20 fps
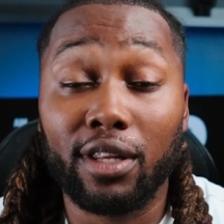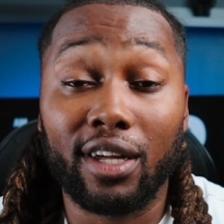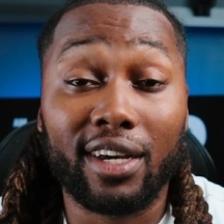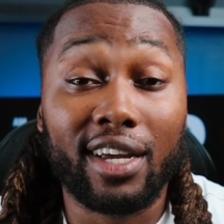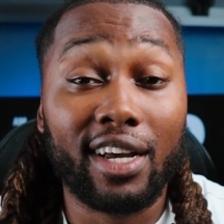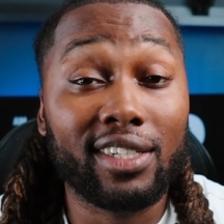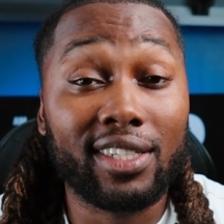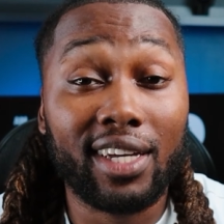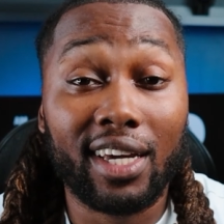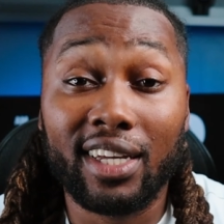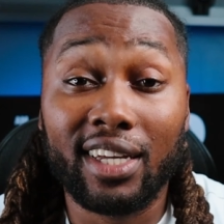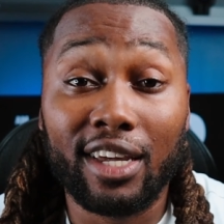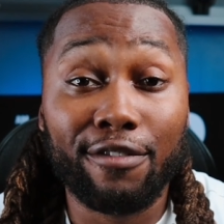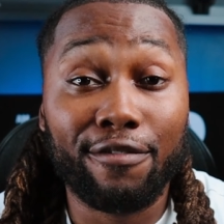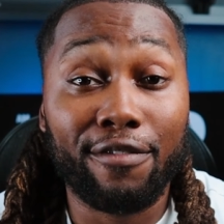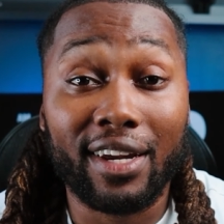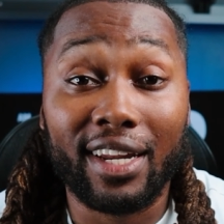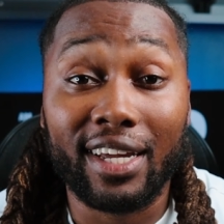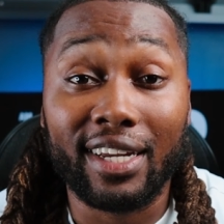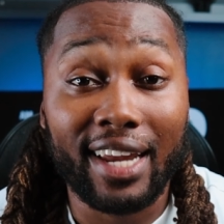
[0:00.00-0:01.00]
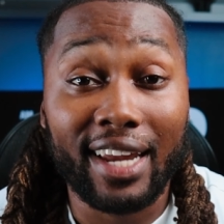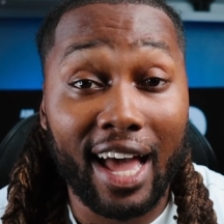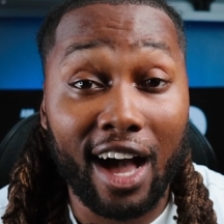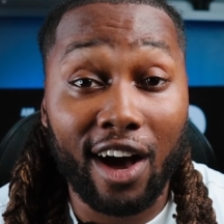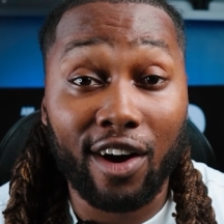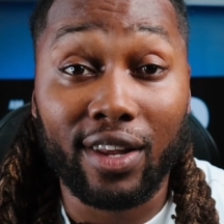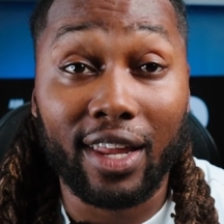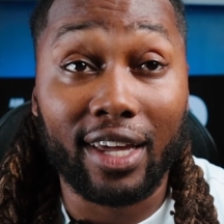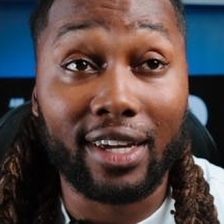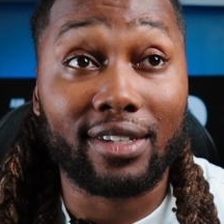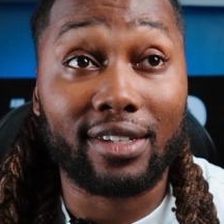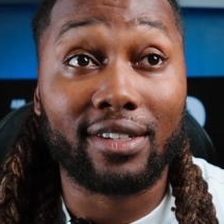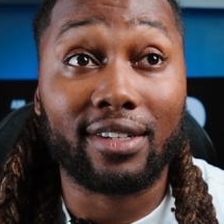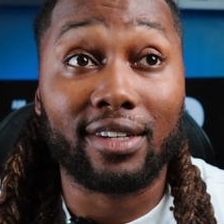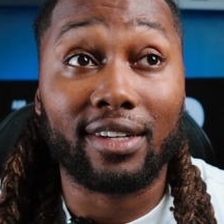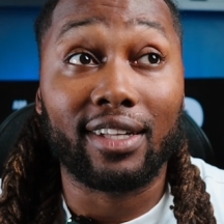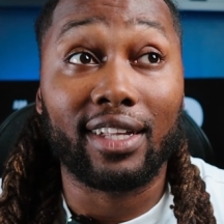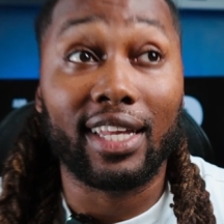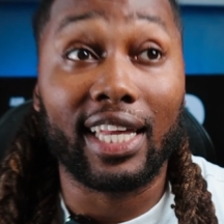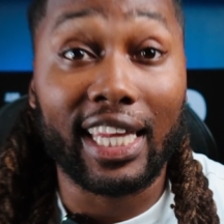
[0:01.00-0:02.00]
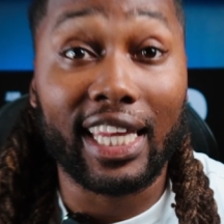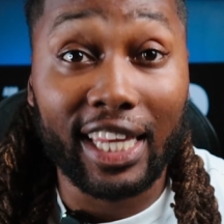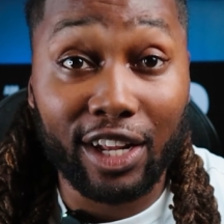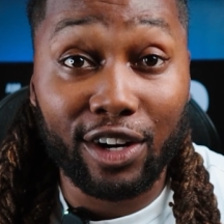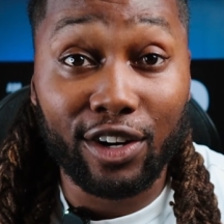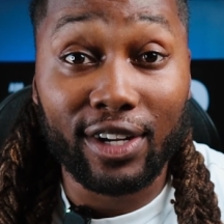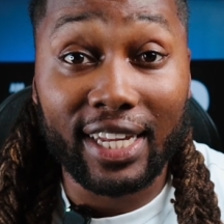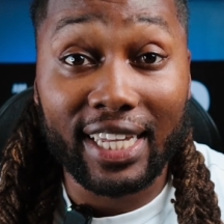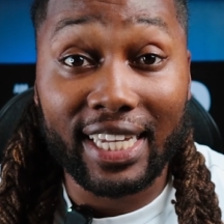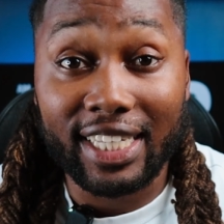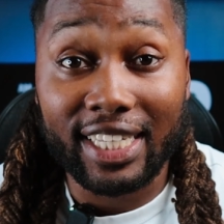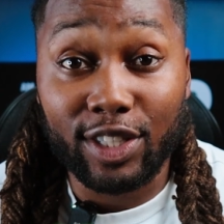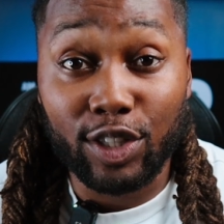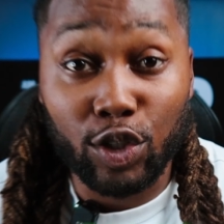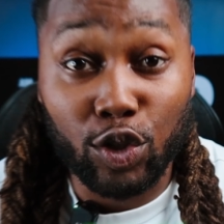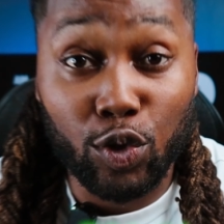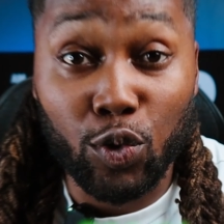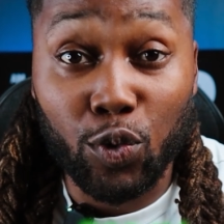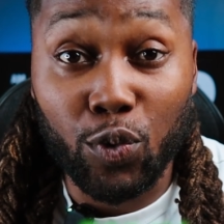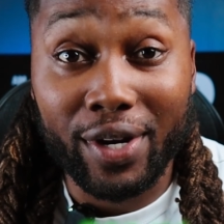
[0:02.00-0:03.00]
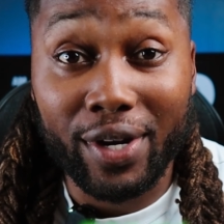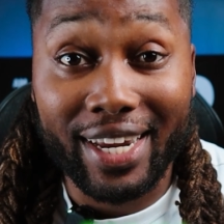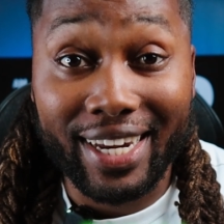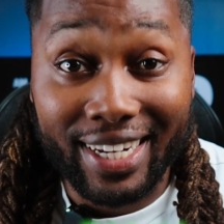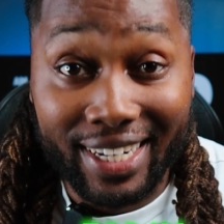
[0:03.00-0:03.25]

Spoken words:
look, here's how to get funding now, like literally today.